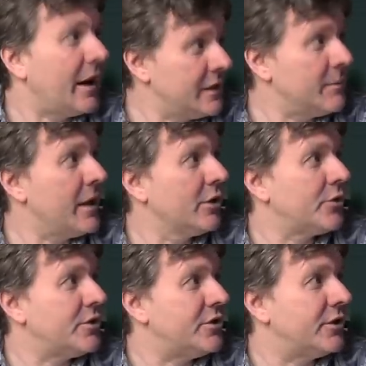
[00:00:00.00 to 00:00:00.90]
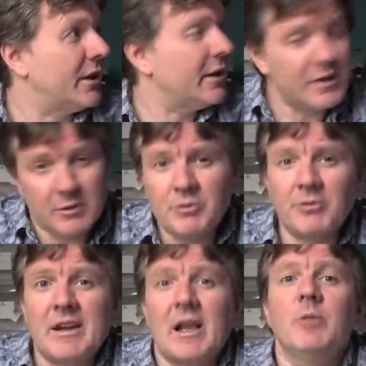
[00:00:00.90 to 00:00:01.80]
I emailed Richard, and he was
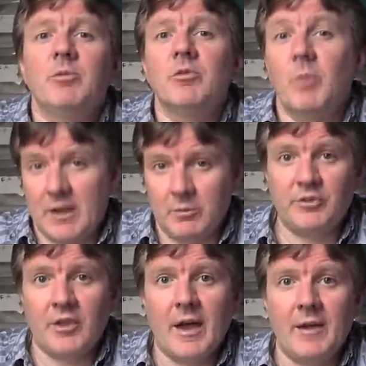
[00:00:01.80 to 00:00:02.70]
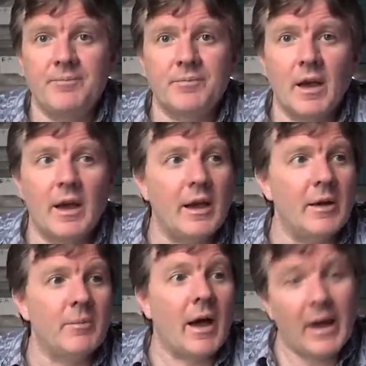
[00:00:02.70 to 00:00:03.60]
very helpful when I was there.
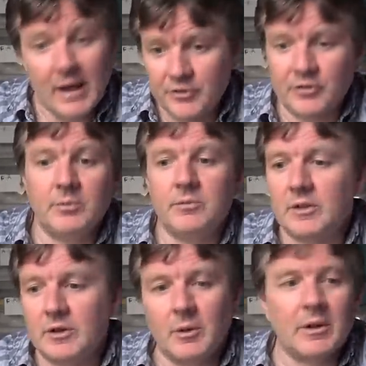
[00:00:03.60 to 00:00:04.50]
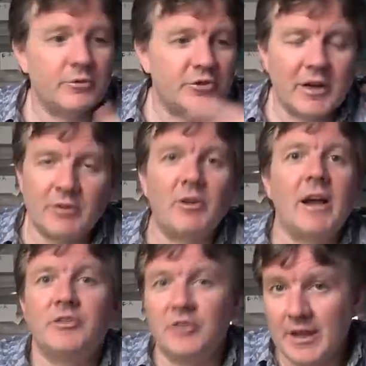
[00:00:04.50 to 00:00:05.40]
Um, I asked him, you know, I was trying to
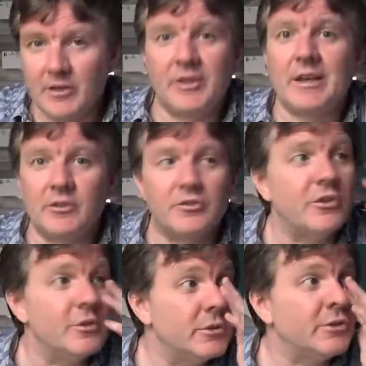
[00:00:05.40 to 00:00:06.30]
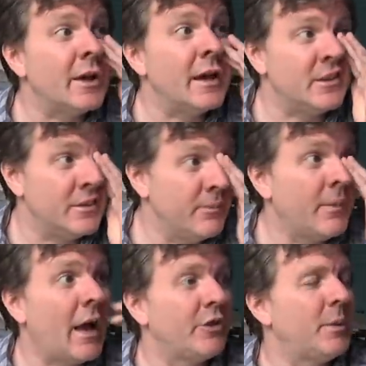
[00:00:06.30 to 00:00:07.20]
find certain things to do with certain
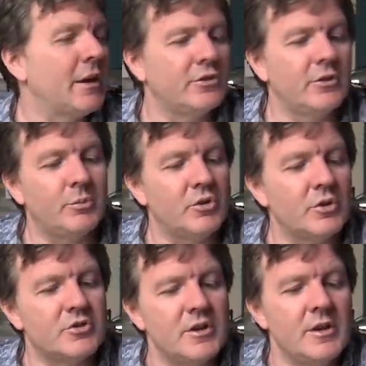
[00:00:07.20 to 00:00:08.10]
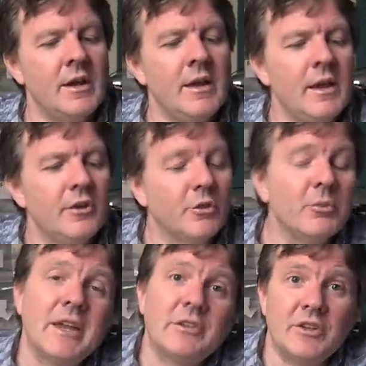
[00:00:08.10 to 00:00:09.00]
aspects of the production. Some
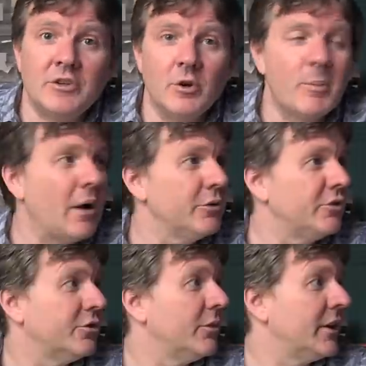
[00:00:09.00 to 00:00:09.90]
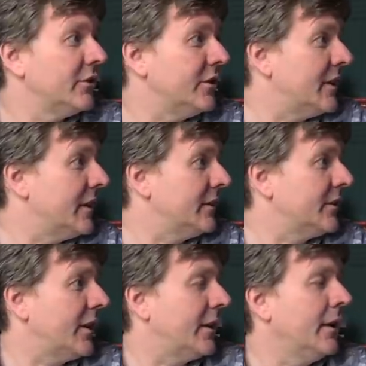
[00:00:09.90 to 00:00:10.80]
things he knew about and some things he didn't.
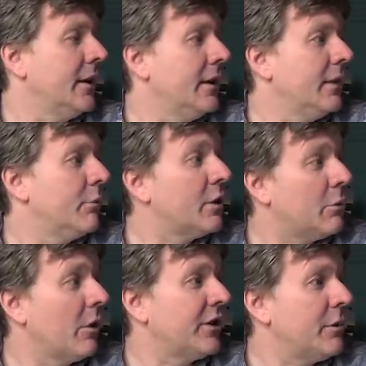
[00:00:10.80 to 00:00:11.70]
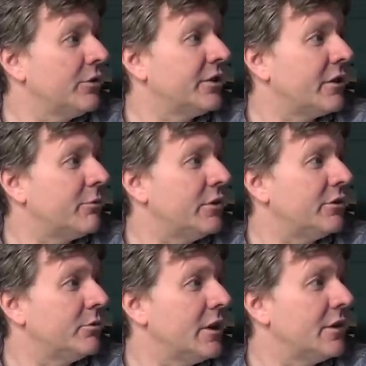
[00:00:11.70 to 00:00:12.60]
And, but he was able to give me
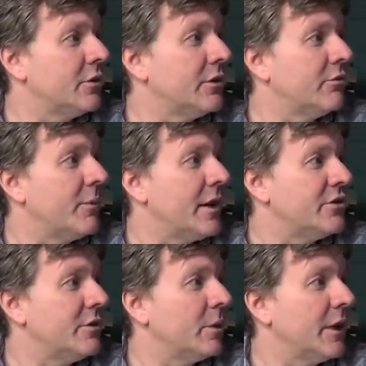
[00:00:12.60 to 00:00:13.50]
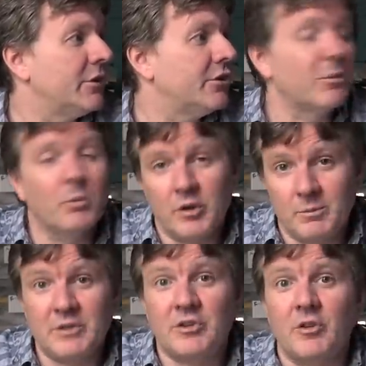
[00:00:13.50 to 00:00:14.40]
some really good information in places and point
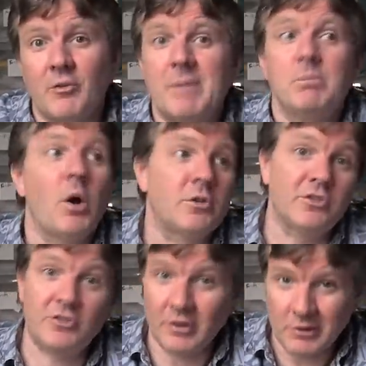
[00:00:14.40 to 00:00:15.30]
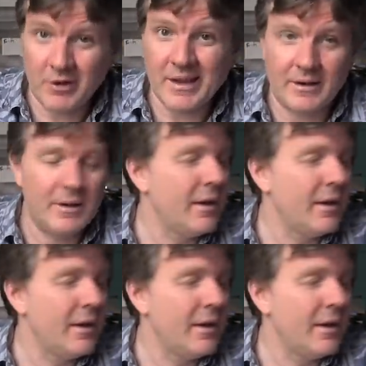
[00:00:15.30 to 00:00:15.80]
me to the right boxes to look in.